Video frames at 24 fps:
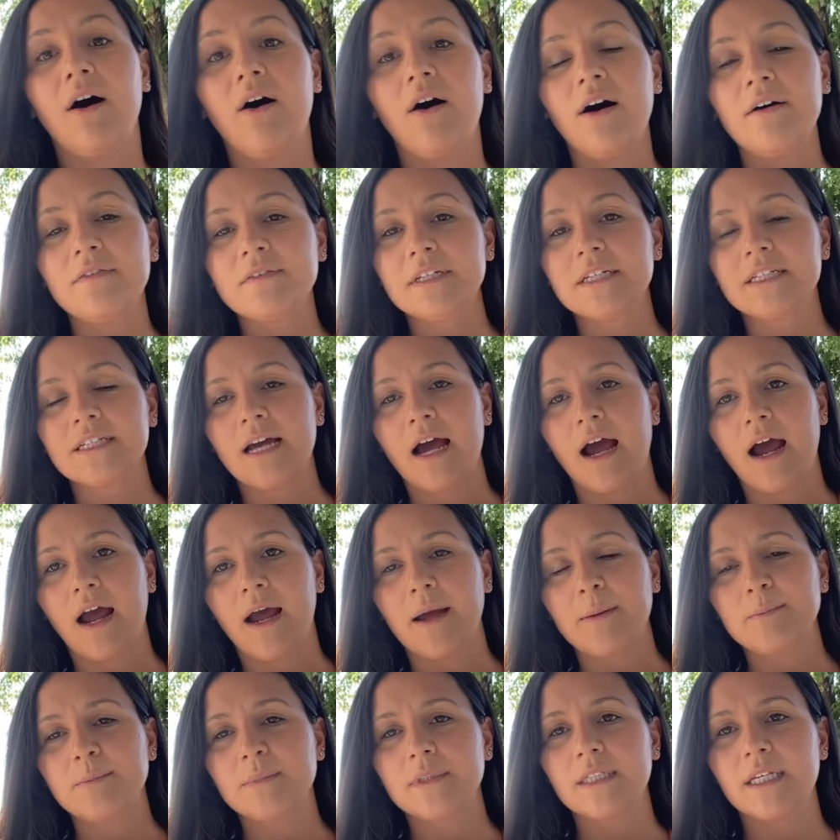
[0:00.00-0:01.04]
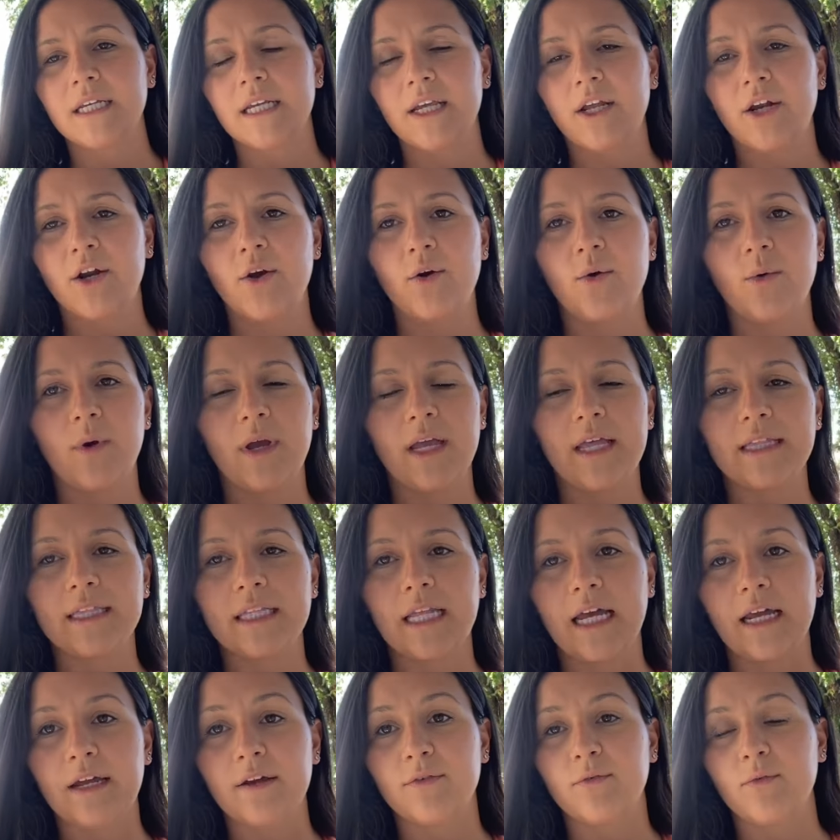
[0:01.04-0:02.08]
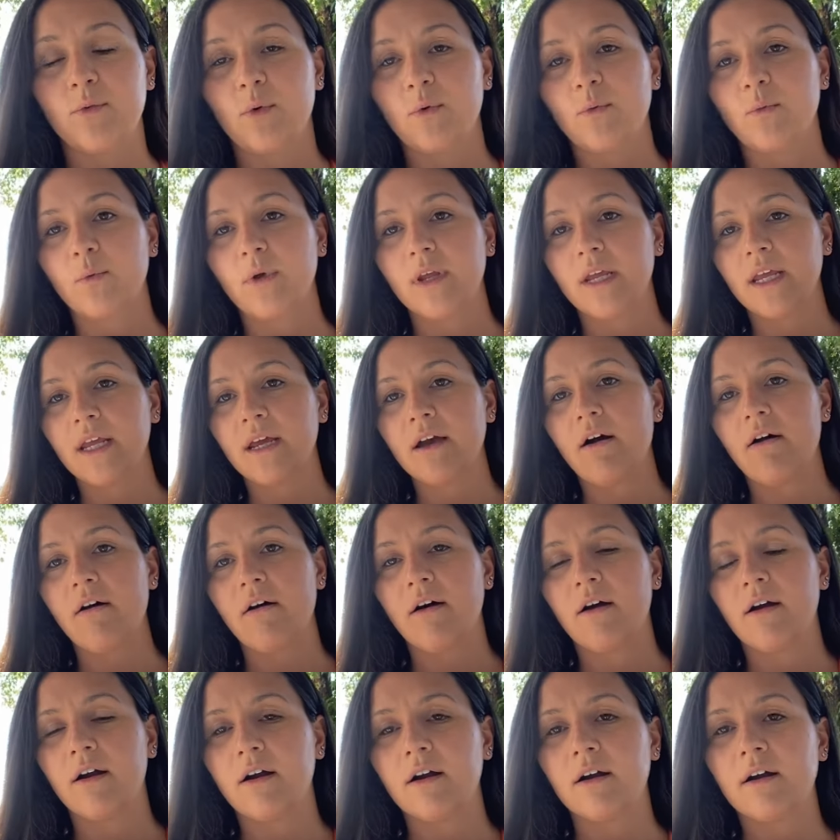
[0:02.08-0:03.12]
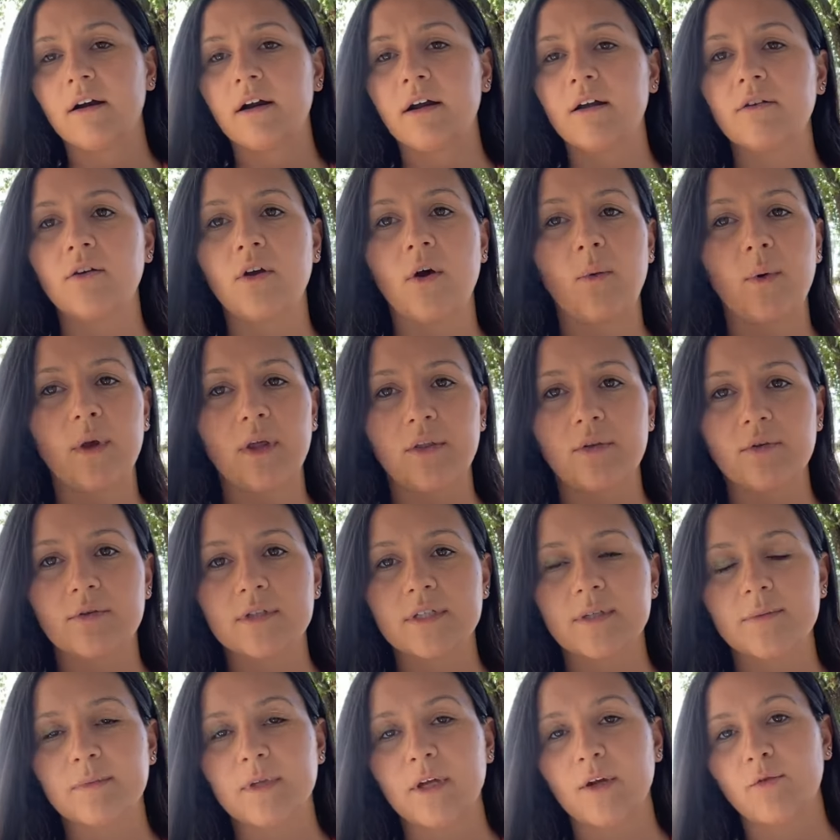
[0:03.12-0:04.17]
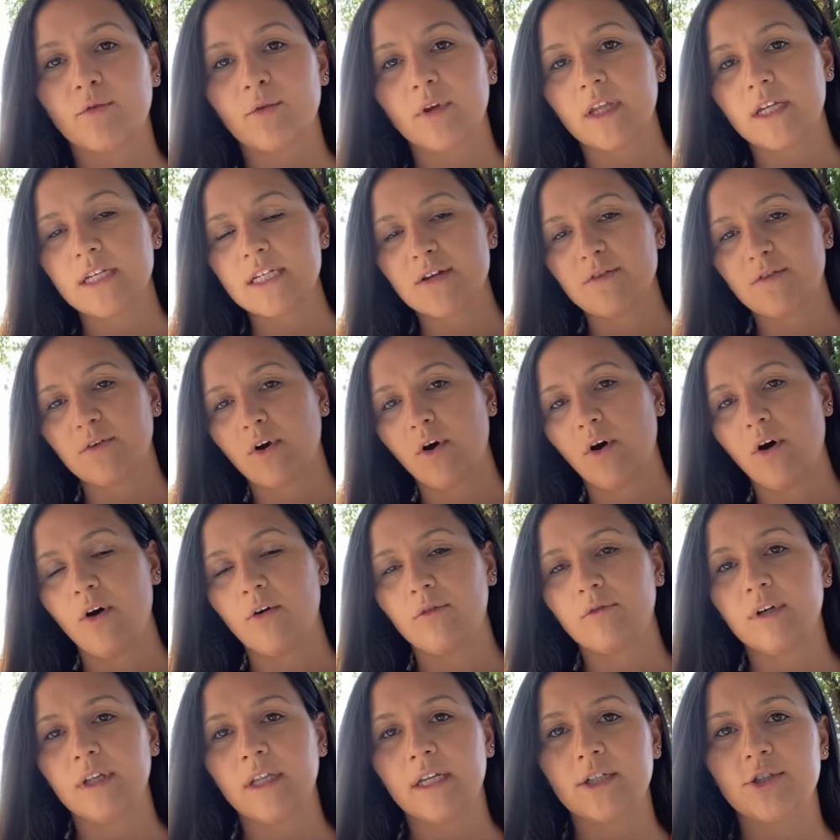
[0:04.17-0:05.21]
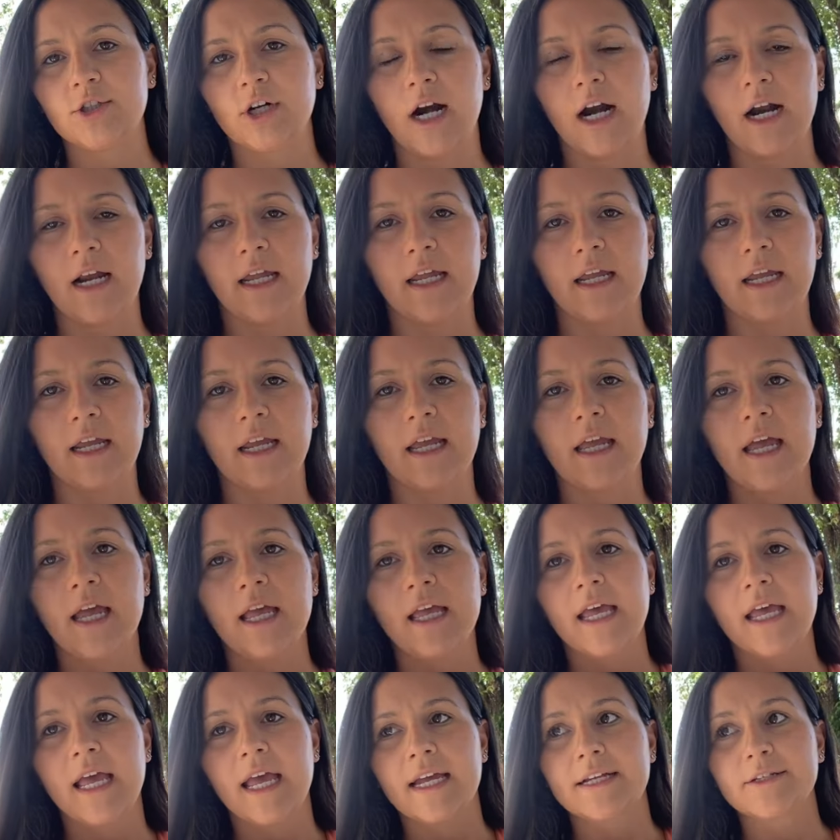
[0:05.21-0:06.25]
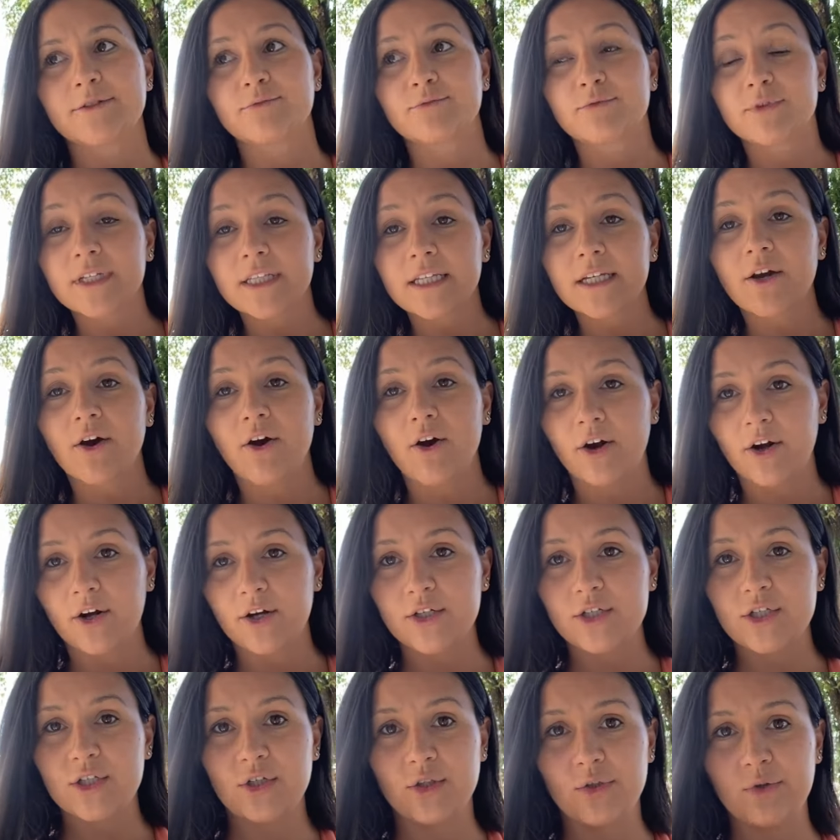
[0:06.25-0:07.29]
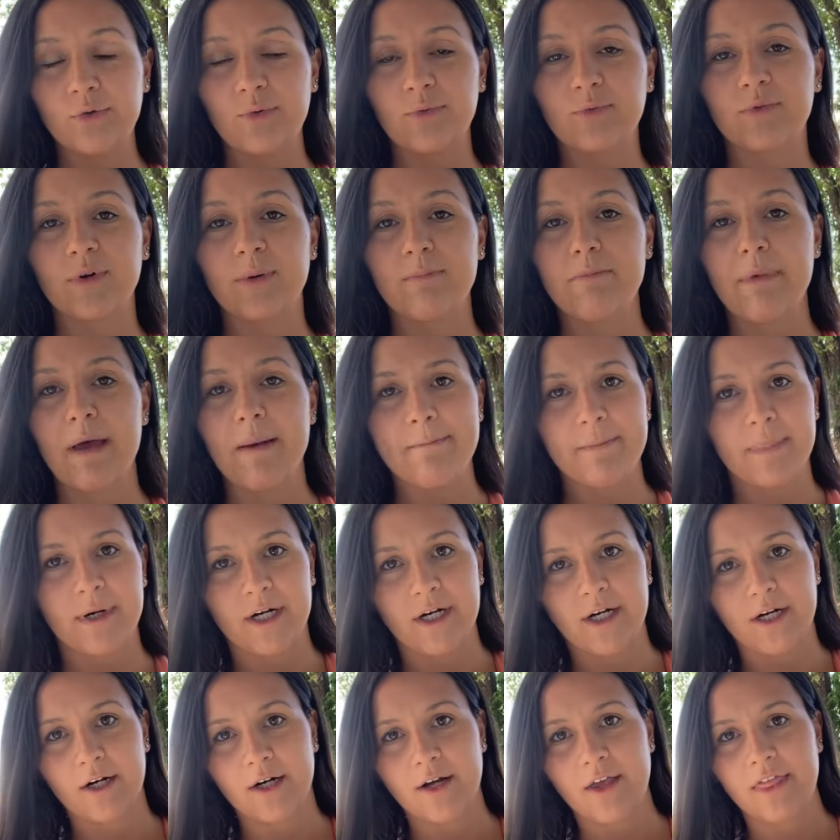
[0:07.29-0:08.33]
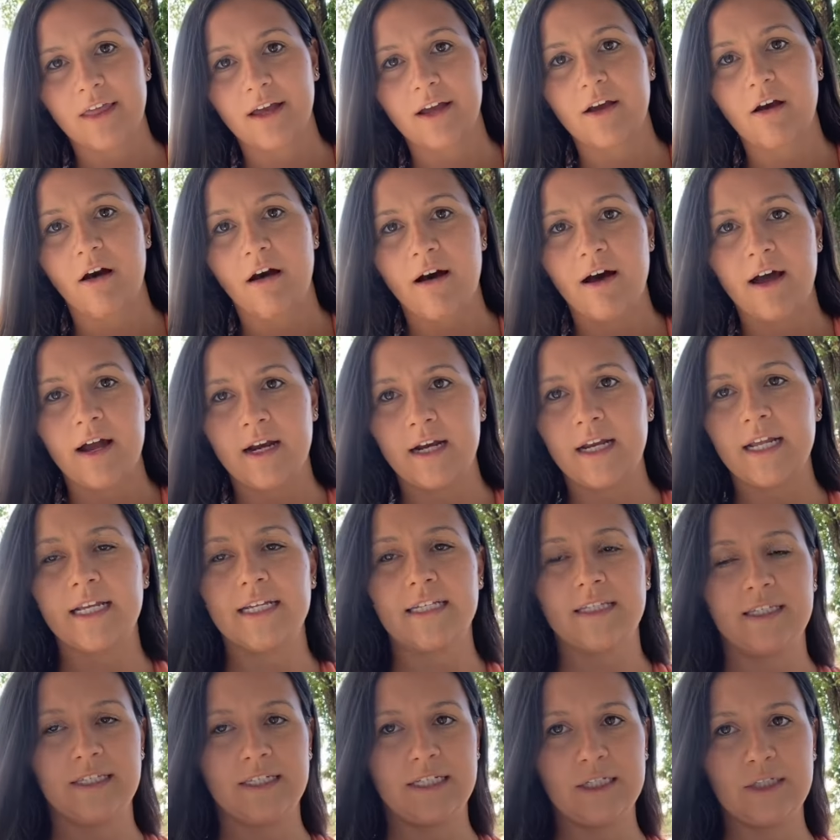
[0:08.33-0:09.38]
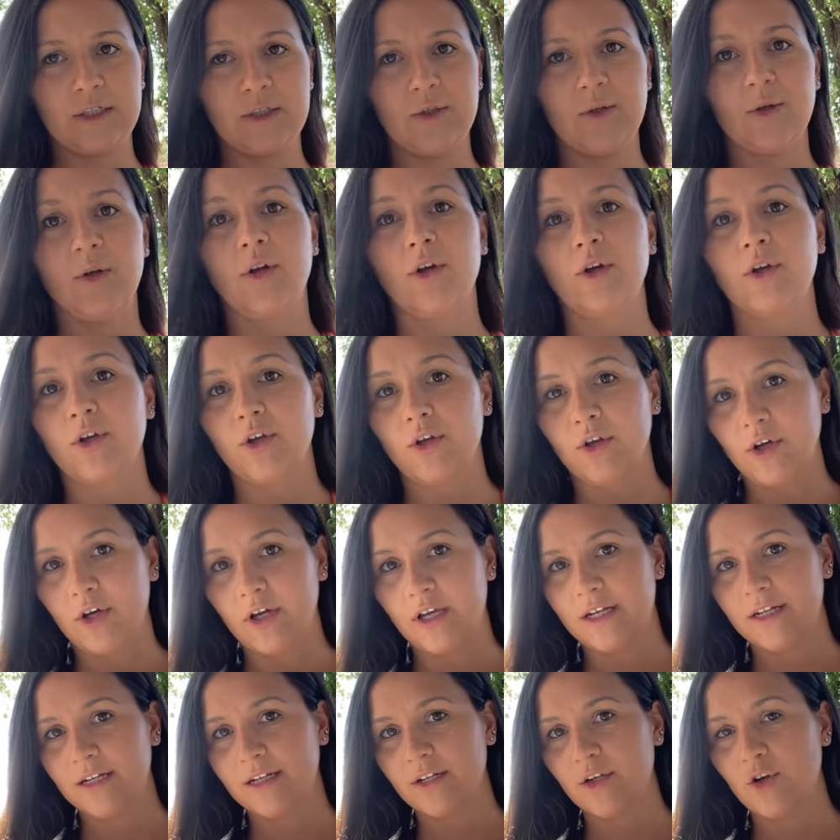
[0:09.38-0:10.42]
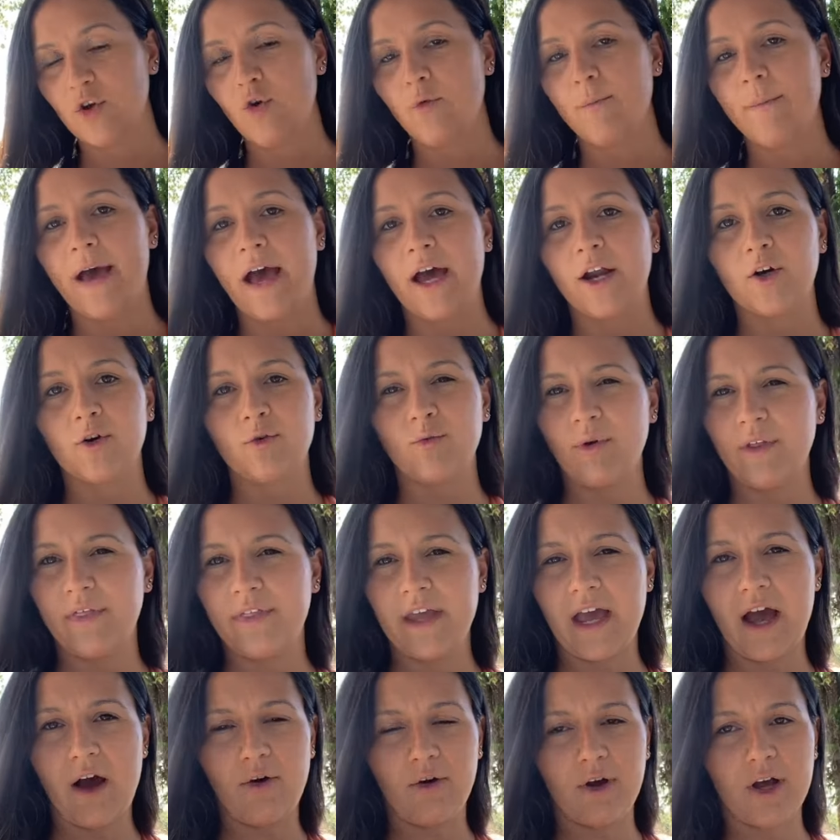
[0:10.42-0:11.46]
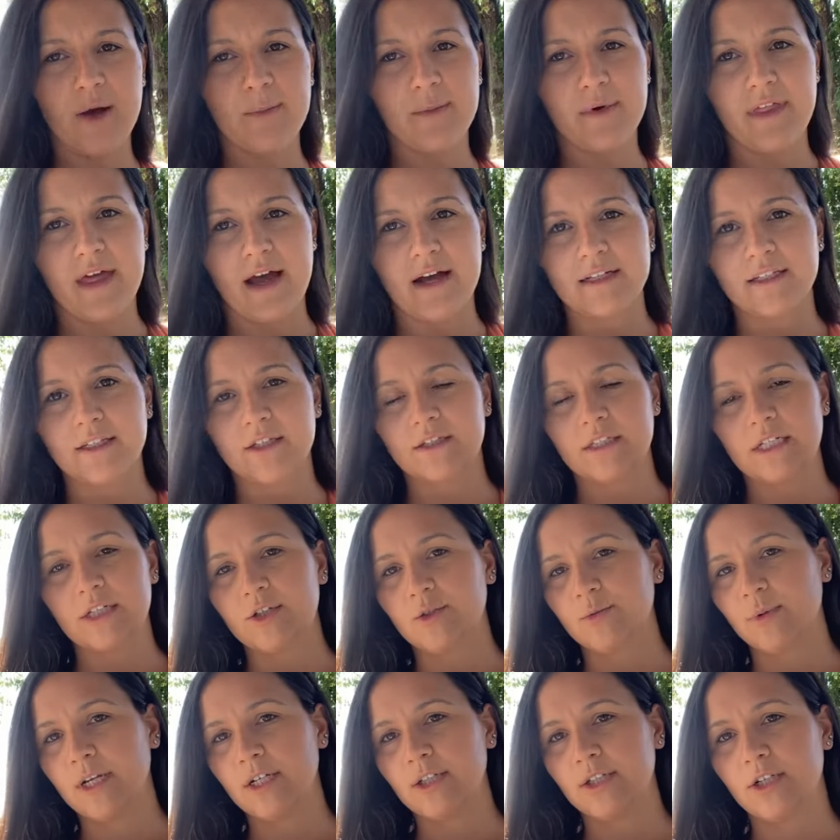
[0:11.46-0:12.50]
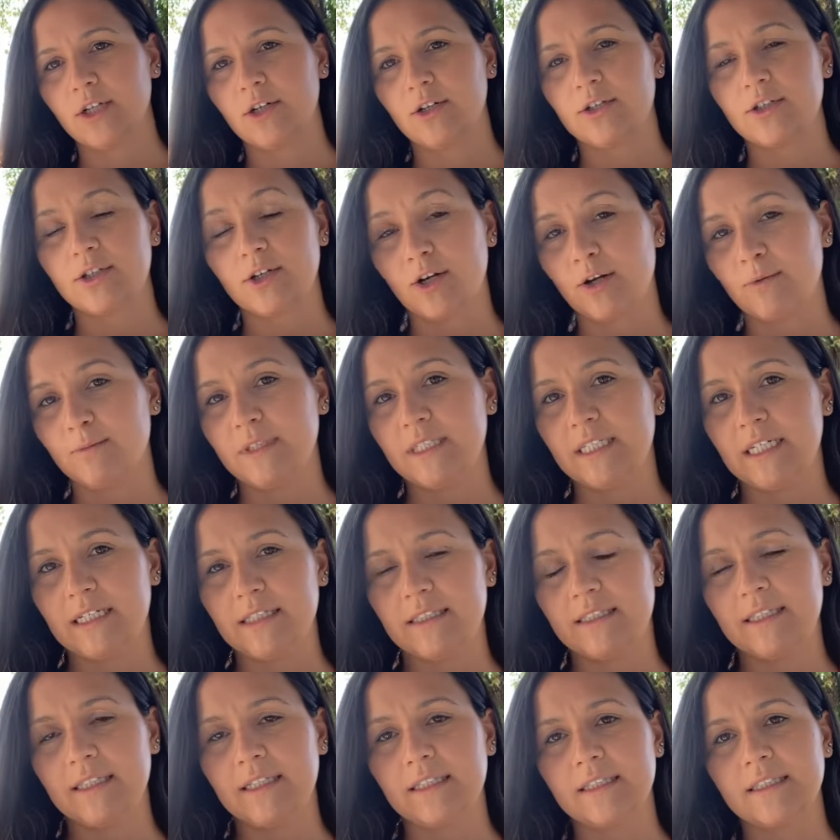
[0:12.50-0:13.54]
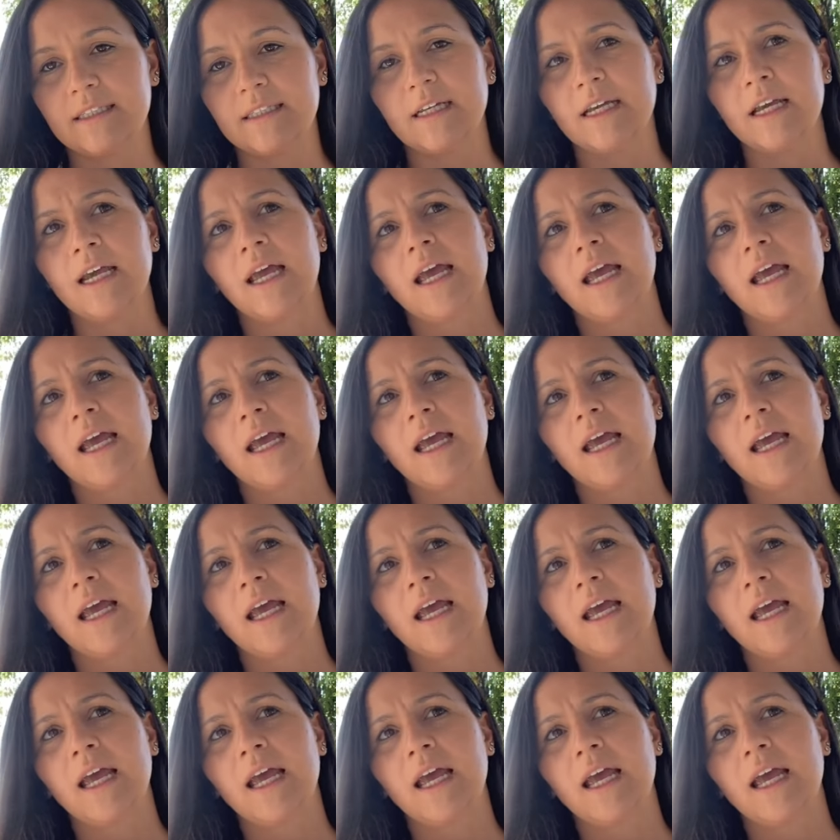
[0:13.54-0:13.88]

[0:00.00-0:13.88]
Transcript: Oftentimes, you know, in life, when we are going through something really difficult, really trying, it's really hard to remember that God is still good, no matter what the outcome of that situation or circumstances.